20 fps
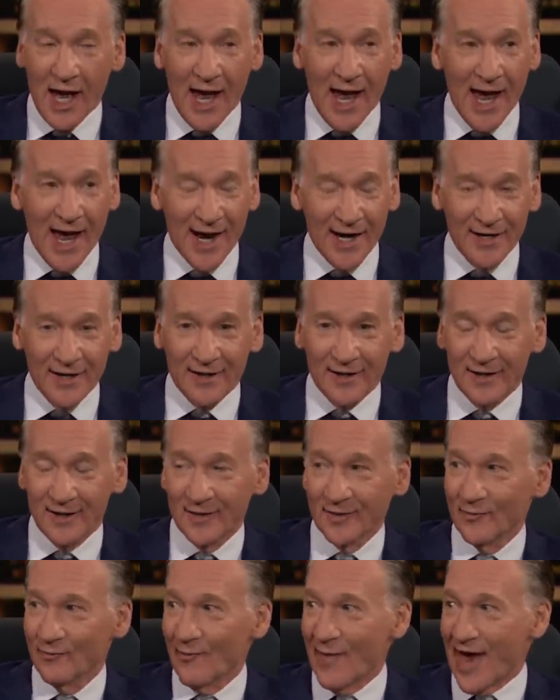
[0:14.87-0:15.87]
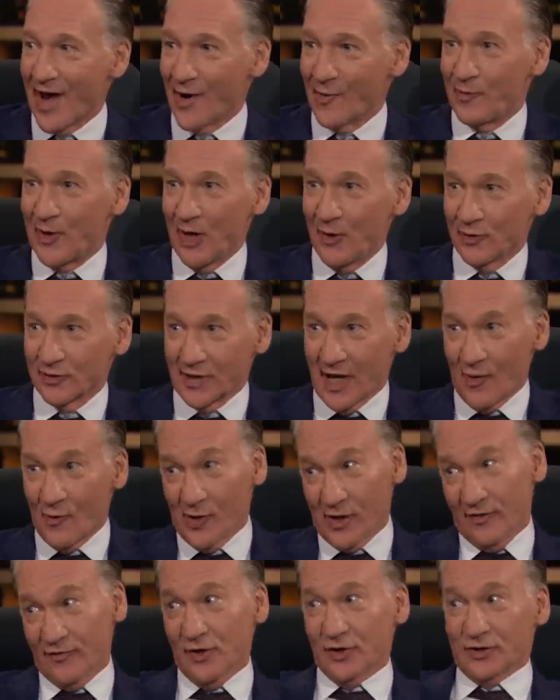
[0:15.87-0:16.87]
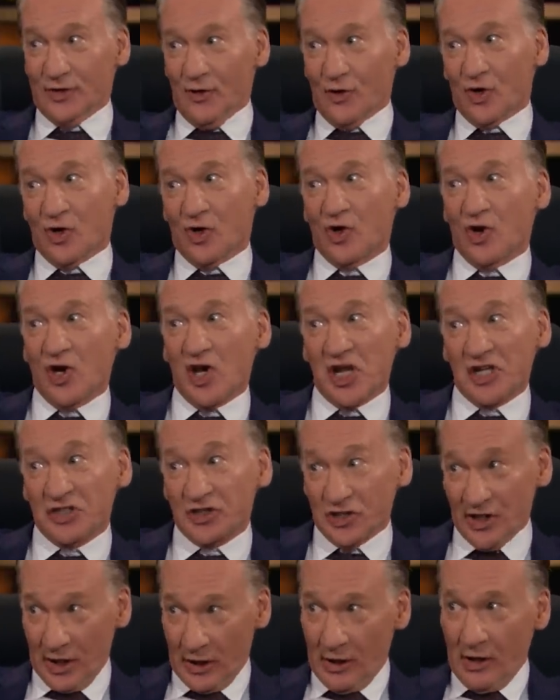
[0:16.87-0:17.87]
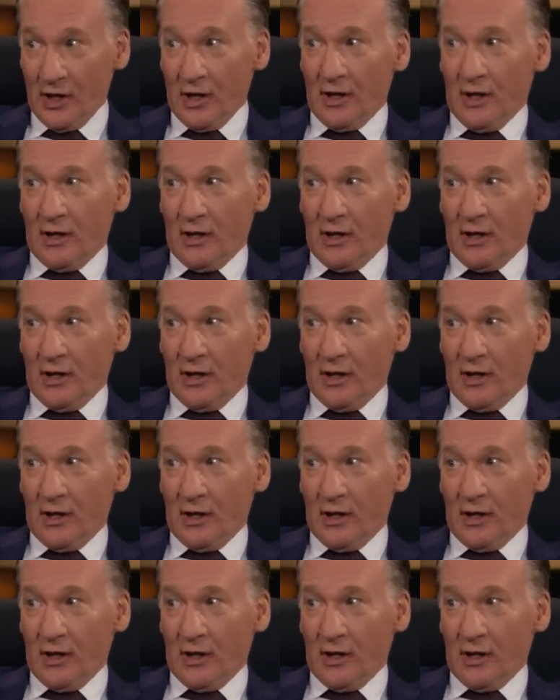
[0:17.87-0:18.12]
And Mayor Pete was like, well, if you're so Christian,